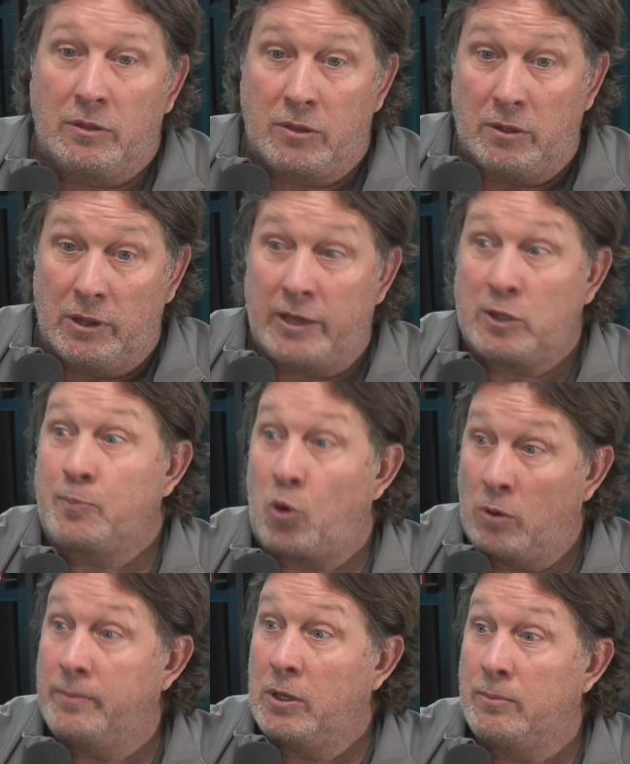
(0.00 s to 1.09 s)
the less
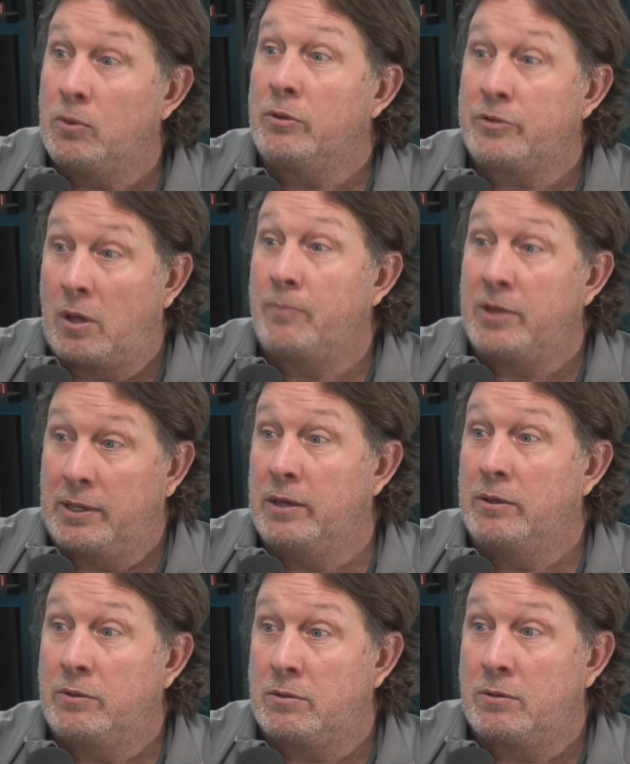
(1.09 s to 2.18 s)
permeable something
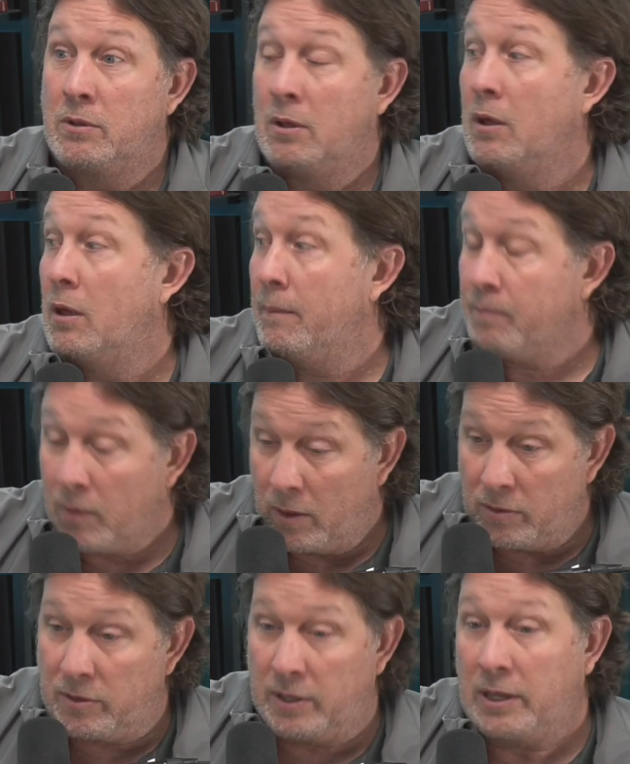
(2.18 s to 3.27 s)
is,
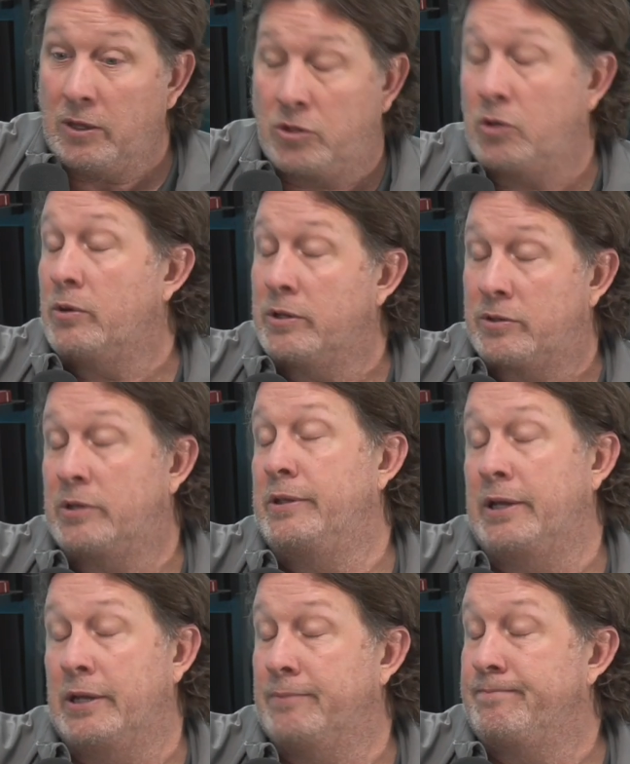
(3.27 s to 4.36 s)
the easier it is to
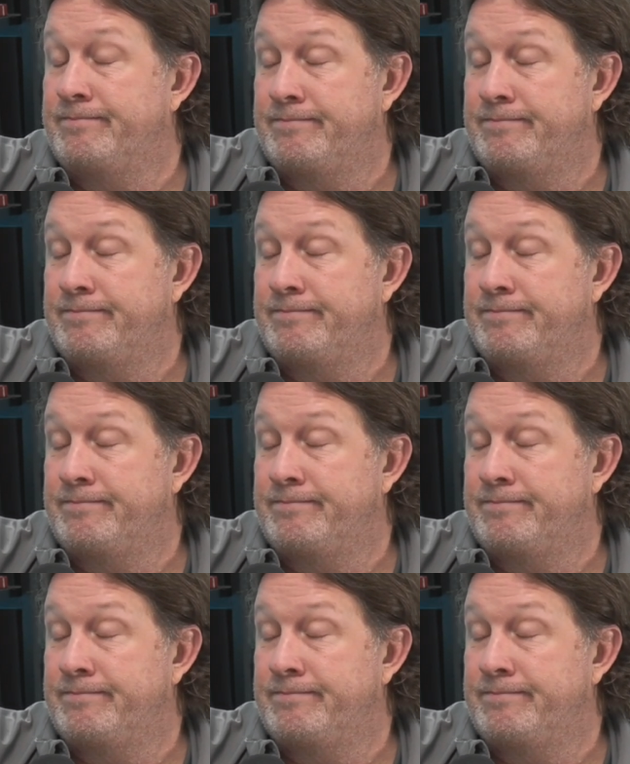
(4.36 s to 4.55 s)
clean it,